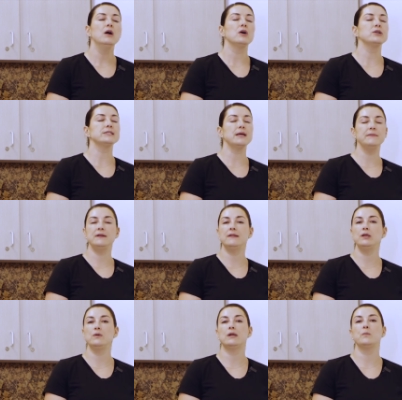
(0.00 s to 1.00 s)
or something
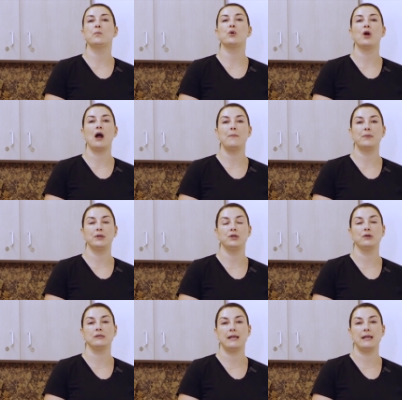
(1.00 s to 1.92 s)
that you can prop your